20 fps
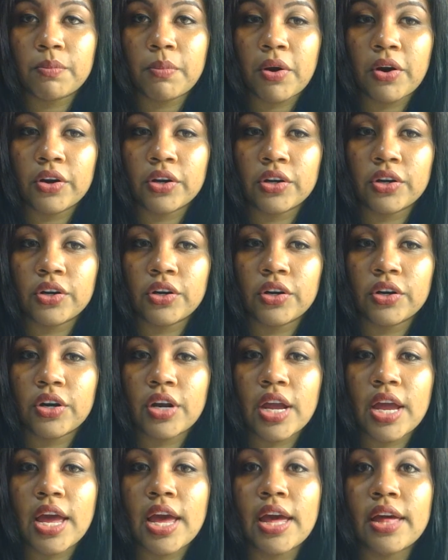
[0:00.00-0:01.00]

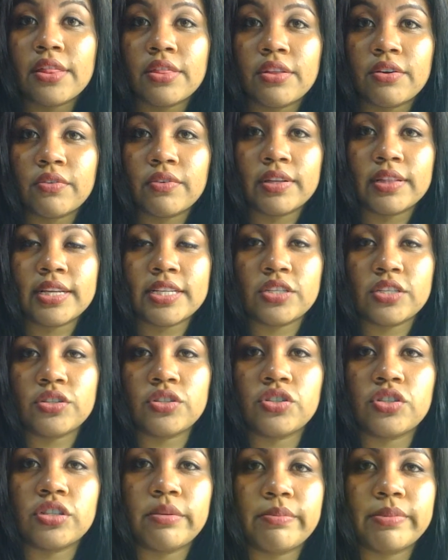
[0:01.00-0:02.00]
partner, and the
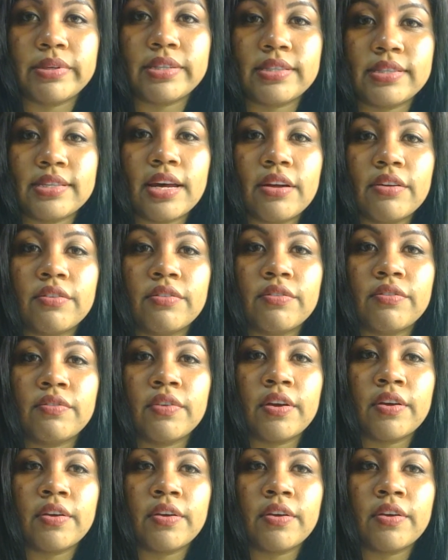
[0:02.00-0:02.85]
relationship itself.